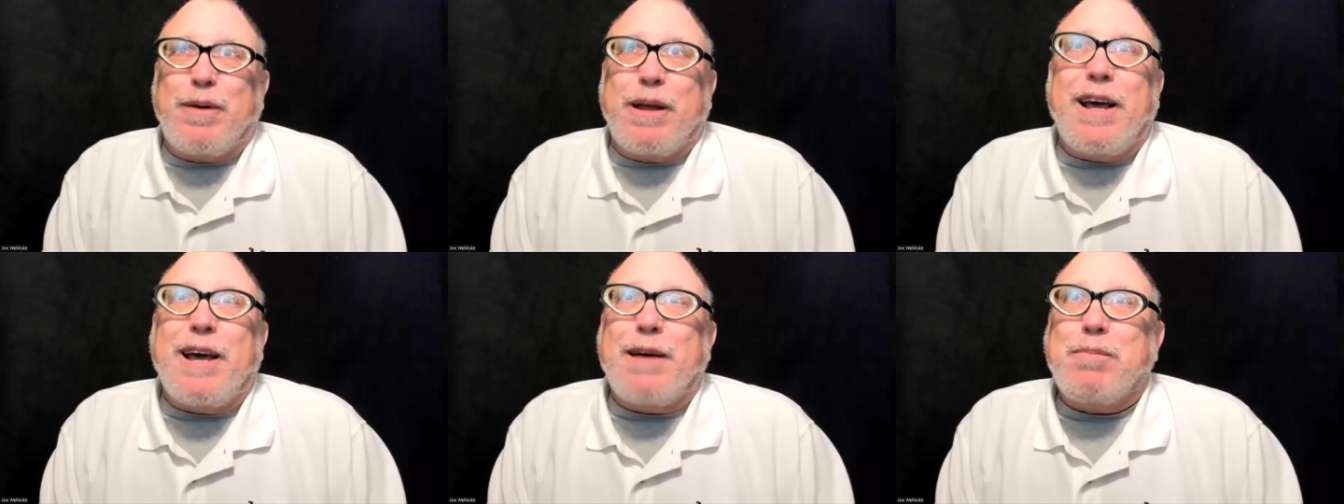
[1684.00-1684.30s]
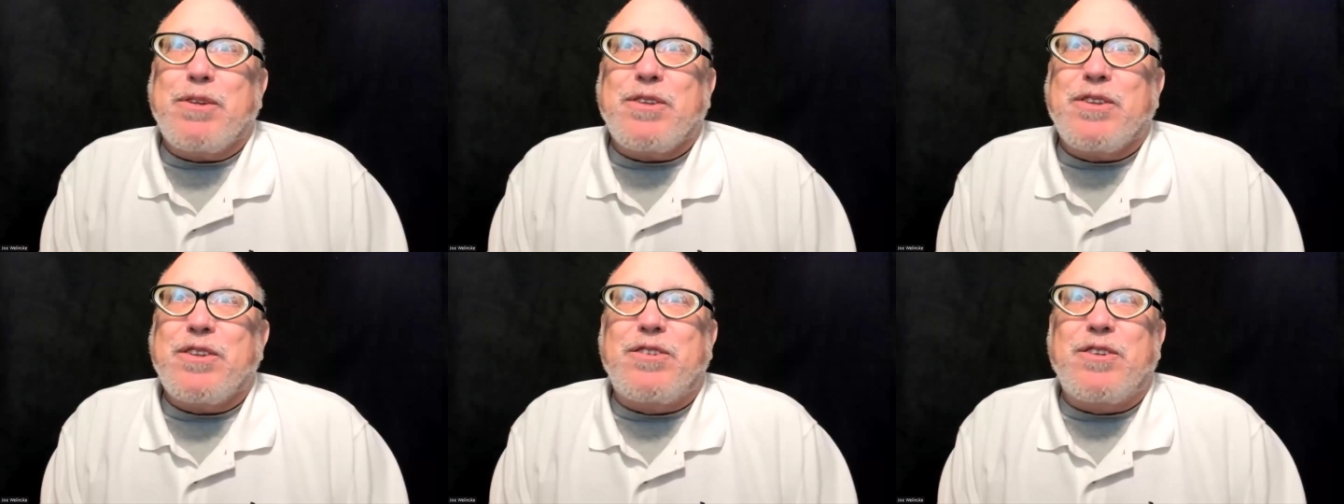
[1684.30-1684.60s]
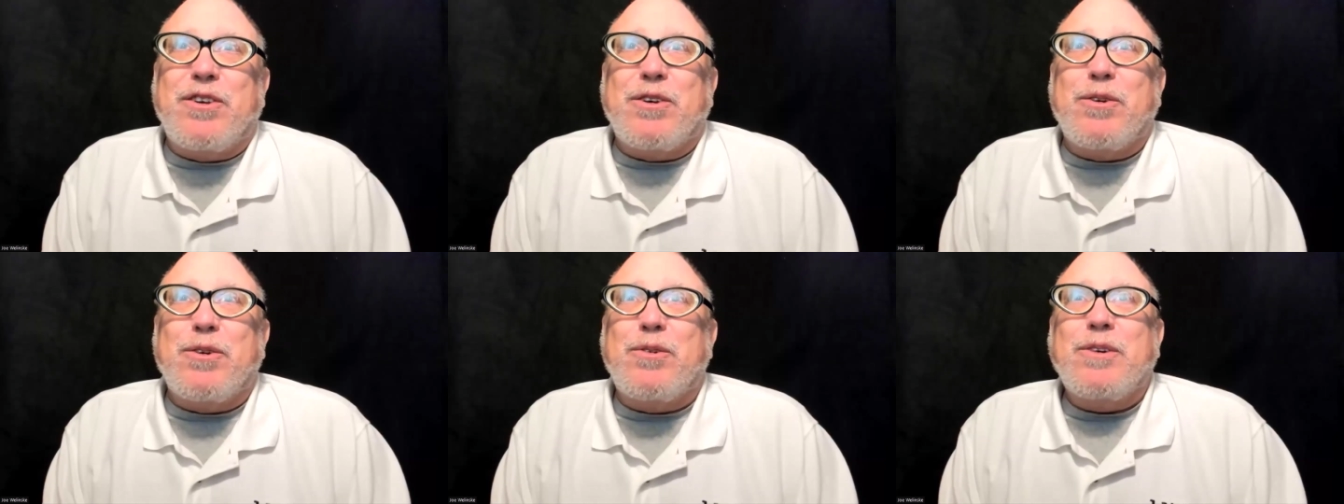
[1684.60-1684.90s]
been able to
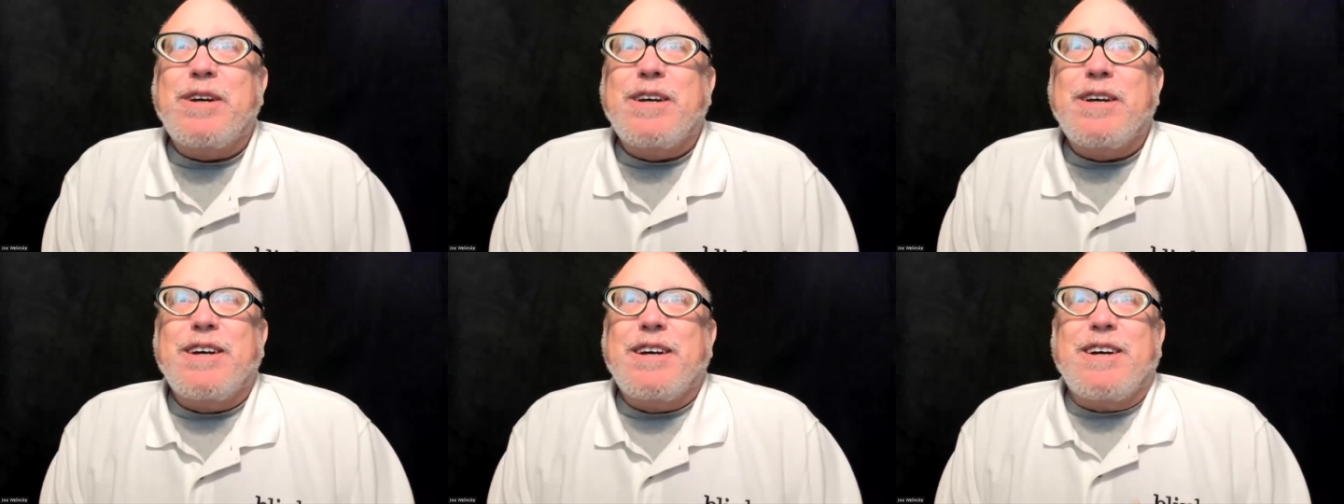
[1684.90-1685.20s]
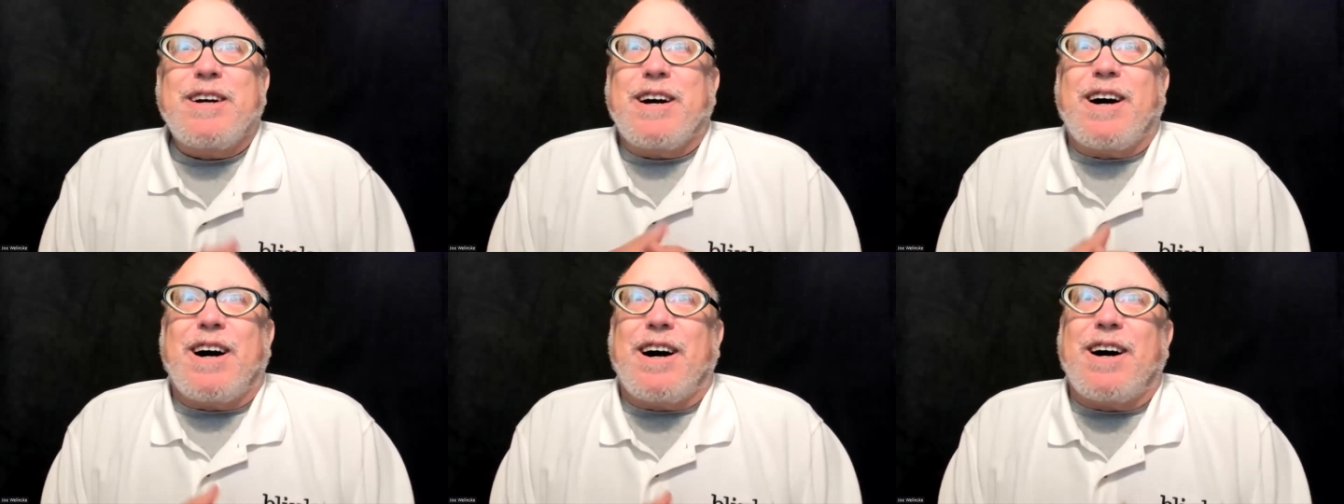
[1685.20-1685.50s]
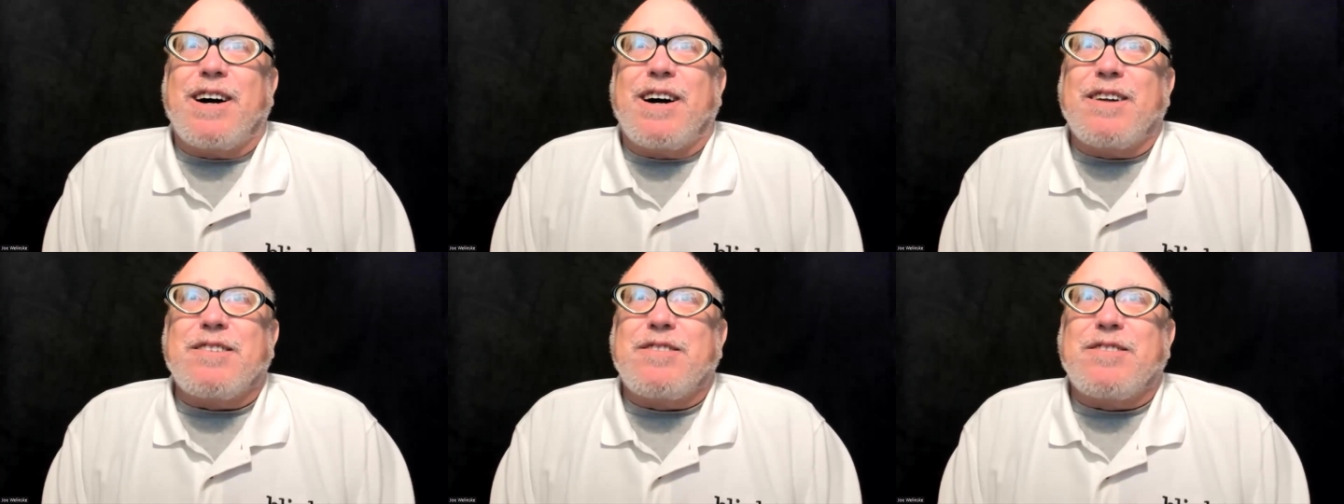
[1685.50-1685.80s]
do,
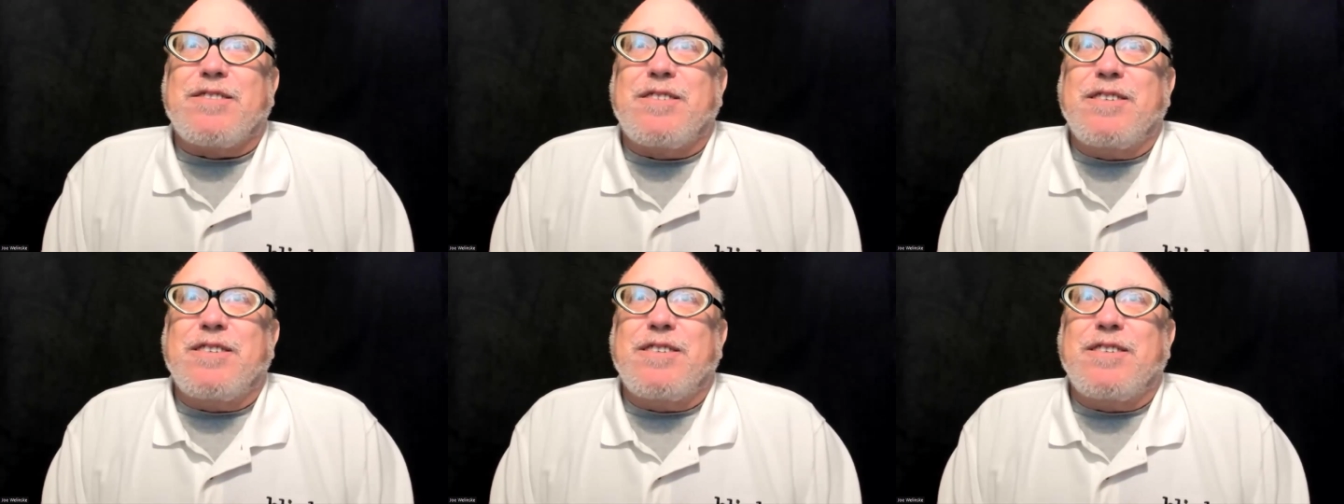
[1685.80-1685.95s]
uh,